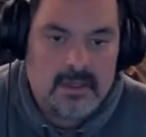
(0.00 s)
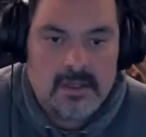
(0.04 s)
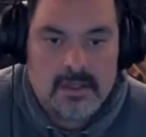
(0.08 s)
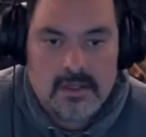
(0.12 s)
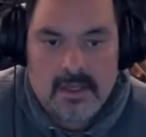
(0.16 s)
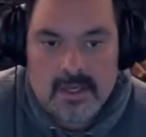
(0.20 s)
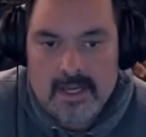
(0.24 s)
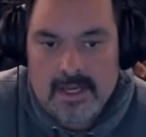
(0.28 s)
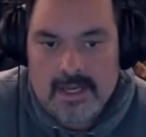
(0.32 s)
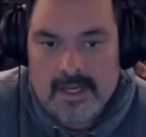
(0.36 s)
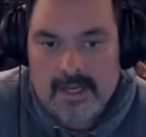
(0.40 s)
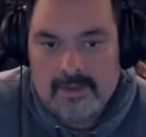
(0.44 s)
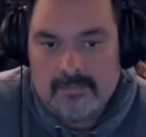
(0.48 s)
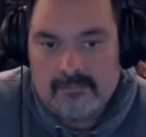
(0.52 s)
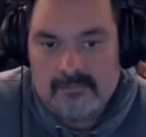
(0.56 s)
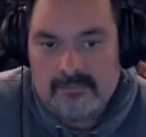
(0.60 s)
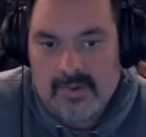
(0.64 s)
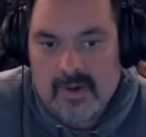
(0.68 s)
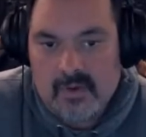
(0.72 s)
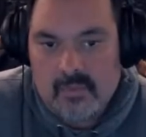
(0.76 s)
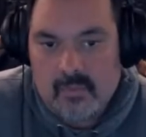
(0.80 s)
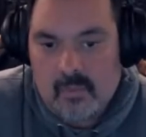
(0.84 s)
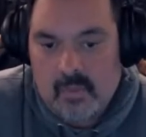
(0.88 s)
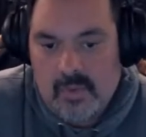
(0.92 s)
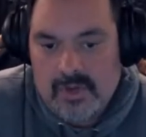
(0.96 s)
um,
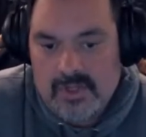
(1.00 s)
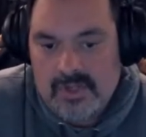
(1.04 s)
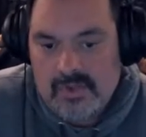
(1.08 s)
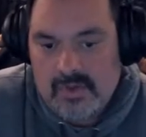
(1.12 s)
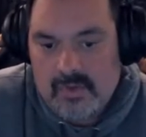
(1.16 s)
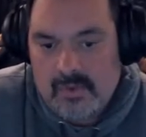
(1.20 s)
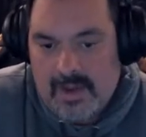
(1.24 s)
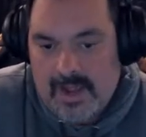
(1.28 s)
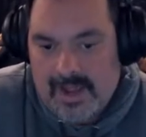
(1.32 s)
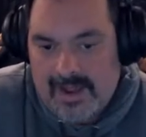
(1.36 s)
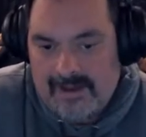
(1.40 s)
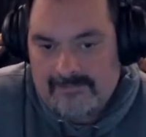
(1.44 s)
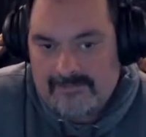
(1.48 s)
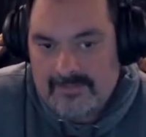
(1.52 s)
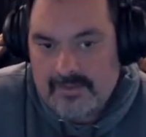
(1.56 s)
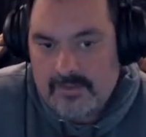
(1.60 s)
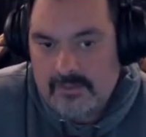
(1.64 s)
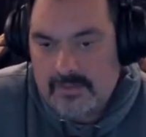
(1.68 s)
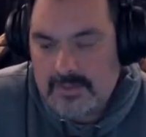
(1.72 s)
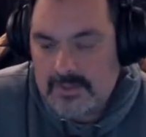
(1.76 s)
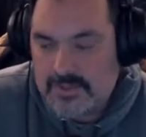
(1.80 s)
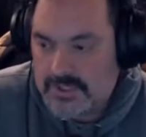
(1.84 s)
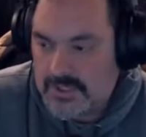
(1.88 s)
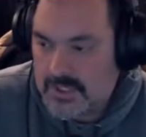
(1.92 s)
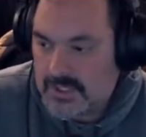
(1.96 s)
but when you have
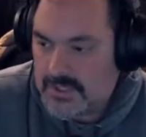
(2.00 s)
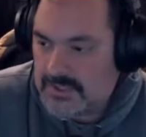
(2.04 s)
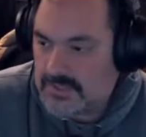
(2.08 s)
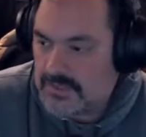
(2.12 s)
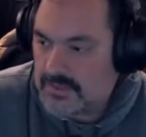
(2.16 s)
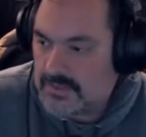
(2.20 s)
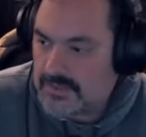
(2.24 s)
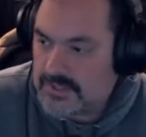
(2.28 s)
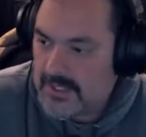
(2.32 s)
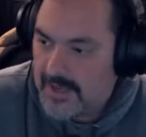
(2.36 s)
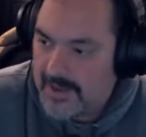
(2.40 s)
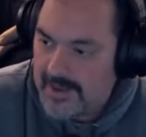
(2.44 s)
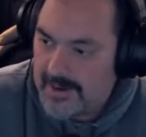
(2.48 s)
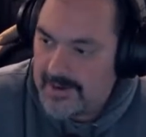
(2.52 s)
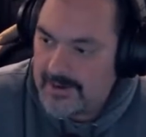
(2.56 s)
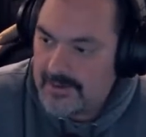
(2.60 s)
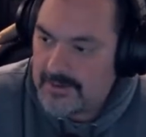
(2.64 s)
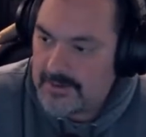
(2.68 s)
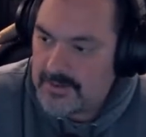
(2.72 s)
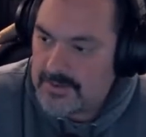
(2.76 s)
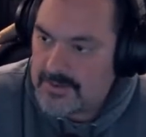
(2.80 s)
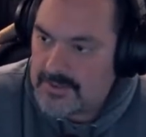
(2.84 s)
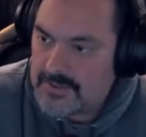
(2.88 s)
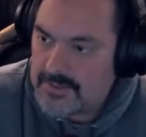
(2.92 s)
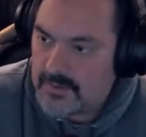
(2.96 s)
to adjust your
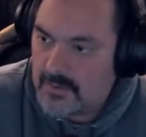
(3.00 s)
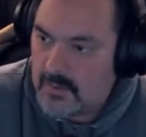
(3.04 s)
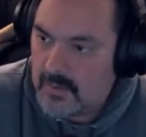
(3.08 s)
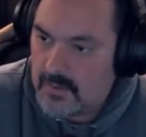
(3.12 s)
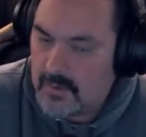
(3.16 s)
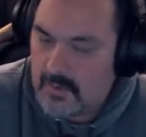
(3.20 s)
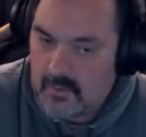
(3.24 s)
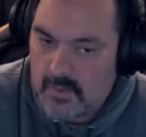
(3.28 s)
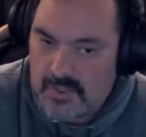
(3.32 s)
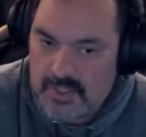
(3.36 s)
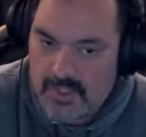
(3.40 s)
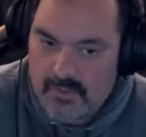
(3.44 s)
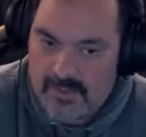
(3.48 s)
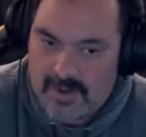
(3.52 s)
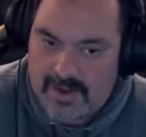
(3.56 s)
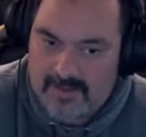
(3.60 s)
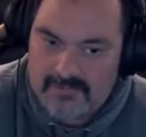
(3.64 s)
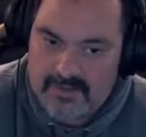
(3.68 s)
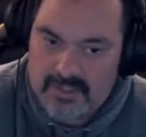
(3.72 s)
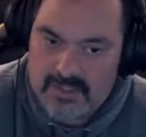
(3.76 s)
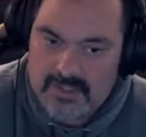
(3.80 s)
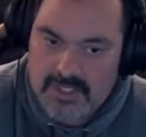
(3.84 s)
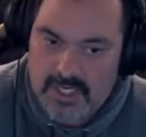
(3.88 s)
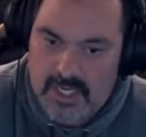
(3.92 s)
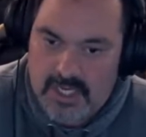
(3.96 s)
tires or when you have
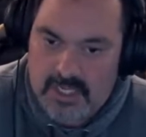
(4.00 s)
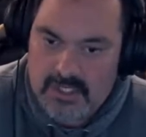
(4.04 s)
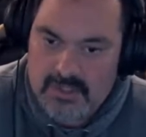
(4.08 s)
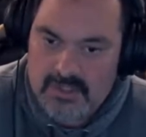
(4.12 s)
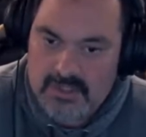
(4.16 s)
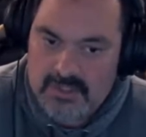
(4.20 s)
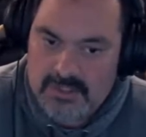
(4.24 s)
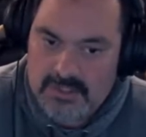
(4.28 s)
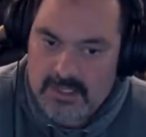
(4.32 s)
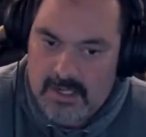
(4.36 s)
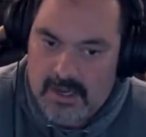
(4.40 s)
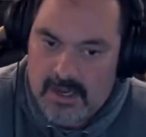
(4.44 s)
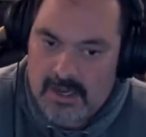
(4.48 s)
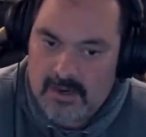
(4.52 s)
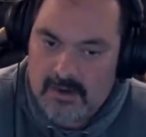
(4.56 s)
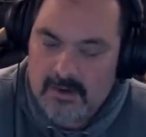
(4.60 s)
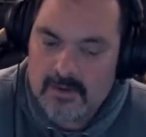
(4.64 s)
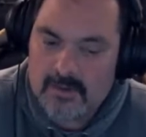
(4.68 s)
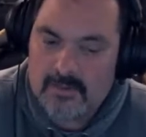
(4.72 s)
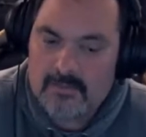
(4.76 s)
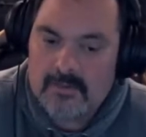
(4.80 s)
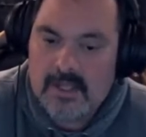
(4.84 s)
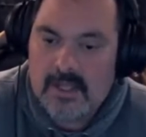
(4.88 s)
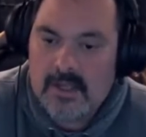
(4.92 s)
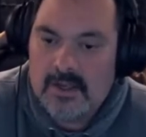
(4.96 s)
to change a
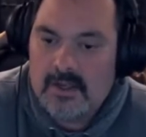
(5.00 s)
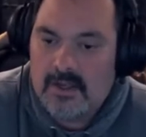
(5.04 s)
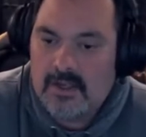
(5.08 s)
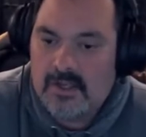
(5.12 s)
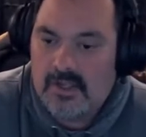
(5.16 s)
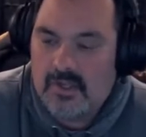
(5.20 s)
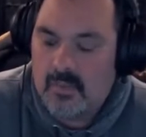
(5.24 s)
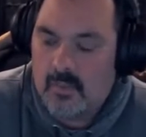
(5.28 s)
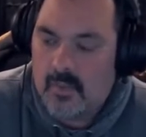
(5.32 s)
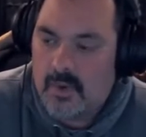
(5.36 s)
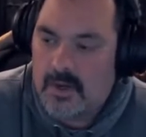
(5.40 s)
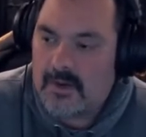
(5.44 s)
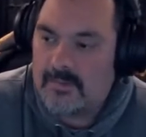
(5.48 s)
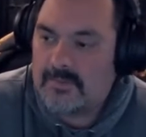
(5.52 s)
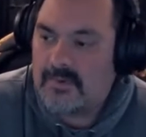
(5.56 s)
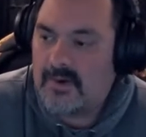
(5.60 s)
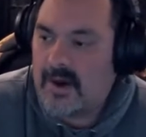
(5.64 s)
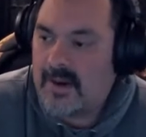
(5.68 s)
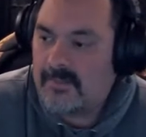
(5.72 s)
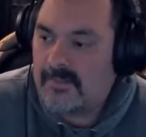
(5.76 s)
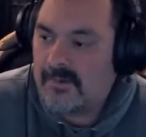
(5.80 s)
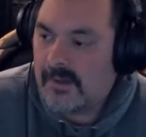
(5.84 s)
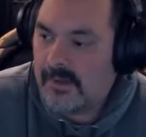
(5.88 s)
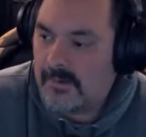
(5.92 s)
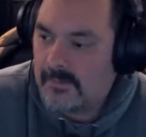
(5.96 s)
tire, you want to
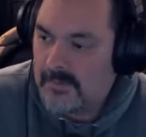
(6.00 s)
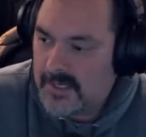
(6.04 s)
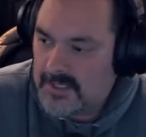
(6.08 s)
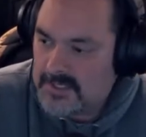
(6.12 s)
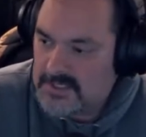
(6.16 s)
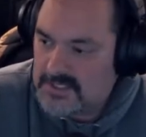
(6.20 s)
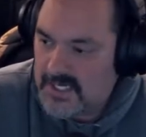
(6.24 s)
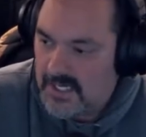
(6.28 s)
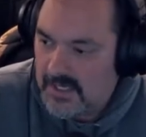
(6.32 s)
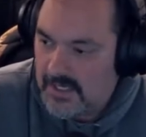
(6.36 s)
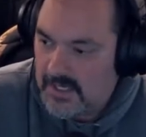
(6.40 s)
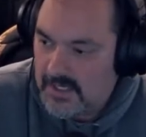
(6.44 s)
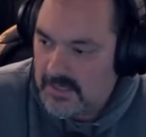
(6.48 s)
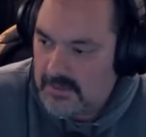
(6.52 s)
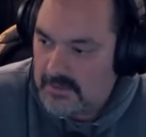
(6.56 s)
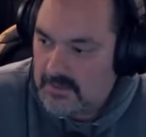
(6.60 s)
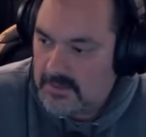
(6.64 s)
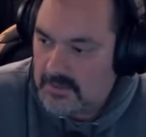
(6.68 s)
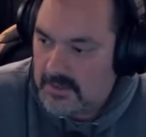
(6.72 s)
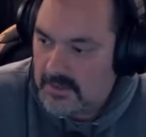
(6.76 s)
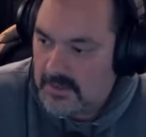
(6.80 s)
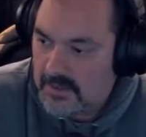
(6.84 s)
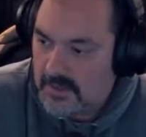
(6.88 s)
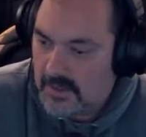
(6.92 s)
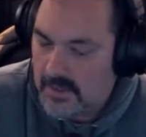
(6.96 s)
properly
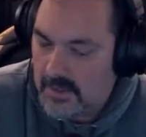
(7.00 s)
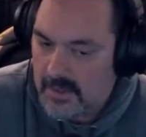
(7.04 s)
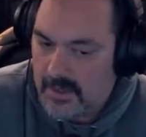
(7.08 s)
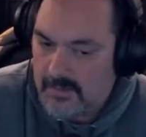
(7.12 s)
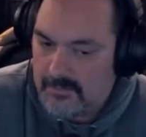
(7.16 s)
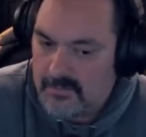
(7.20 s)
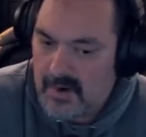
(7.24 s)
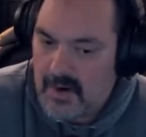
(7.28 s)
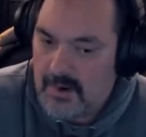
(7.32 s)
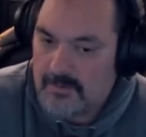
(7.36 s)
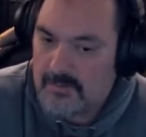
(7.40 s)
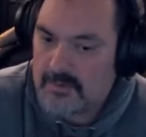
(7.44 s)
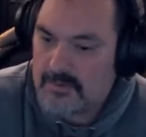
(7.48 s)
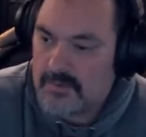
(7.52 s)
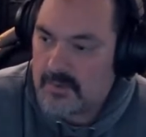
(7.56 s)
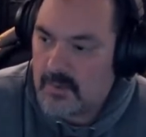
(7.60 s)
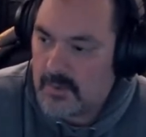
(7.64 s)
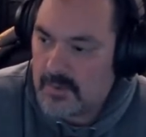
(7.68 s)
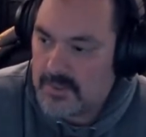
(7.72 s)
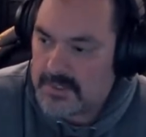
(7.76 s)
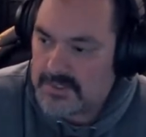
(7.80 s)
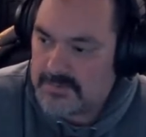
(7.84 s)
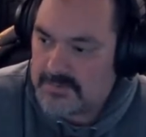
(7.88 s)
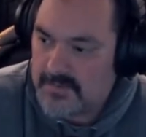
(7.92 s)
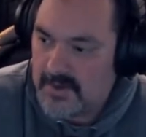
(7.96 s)
maintain a uh, proper
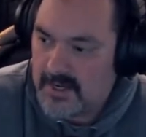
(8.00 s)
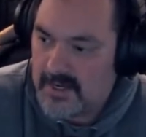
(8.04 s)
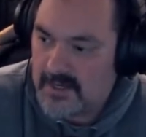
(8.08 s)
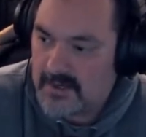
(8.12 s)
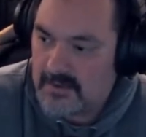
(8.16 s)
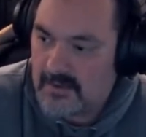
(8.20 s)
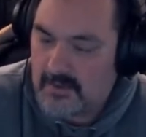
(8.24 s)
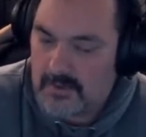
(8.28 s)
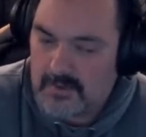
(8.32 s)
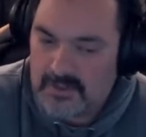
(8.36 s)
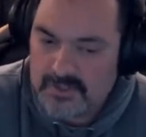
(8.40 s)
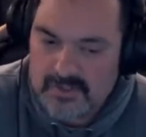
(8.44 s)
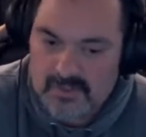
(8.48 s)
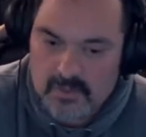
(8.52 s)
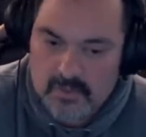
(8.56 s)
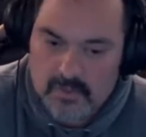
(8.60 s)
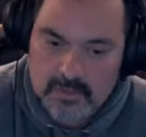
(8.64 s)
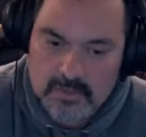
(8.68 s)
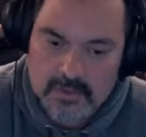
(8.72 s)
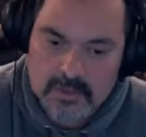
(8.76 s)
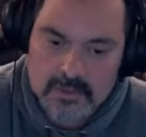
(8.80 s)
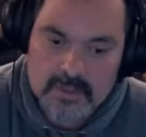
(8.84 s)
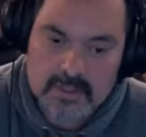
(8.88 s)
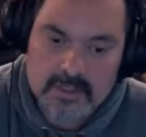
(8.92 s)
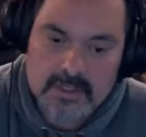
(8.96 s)
torque spec on
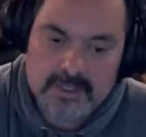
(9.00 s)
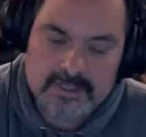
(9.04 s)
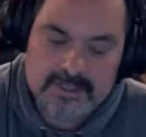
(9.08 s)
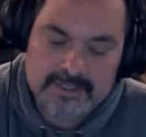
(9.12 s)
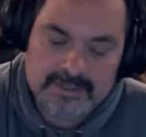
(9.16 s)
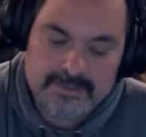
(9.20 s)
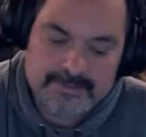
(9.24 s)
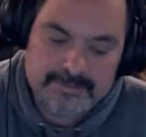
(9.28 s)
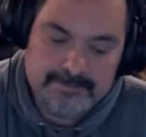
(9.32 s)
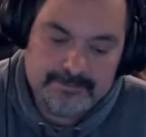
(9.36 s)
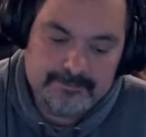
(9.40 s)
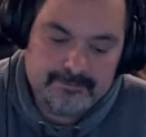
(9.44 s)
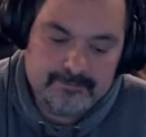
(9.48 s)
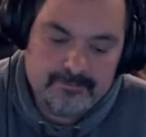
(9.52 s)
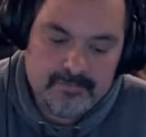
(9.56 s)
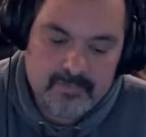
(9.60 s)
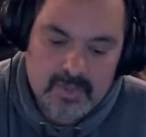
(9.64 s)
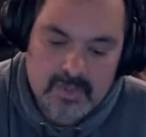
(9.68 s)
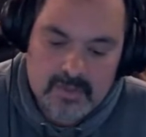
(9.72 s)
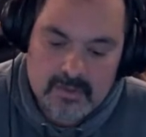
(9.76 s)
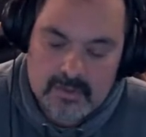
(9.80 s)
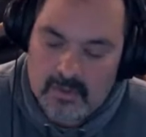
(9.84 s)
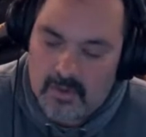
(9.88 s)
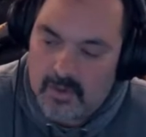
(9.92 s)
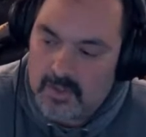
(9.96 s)
your um,
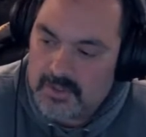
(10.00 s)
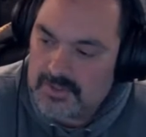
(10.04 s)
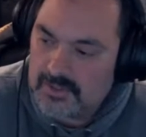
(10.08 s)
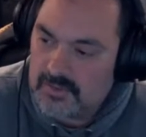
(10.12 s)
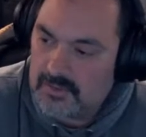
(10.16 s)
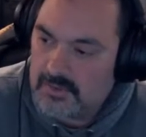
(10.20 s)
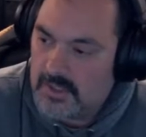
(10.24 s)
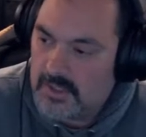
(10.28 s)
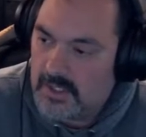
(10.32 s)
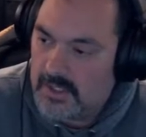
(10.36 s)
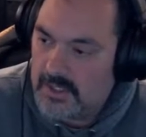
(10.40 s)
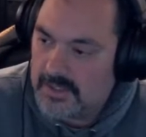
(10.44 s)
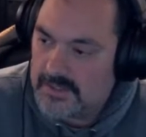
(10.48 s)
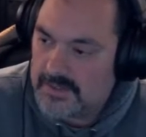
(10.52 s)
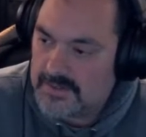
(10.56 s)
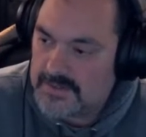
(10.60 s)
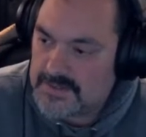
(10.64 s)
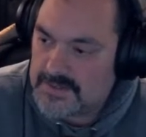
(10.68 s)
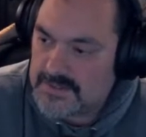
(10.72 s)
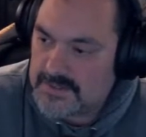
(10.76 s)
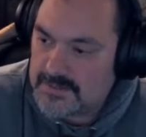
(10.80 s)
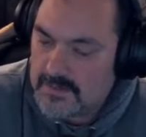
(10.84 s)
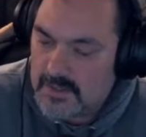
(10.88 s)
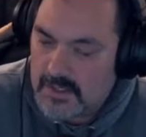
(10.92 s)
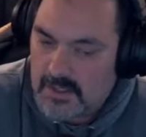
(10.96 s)
on your
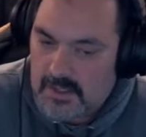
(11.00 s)
lugs.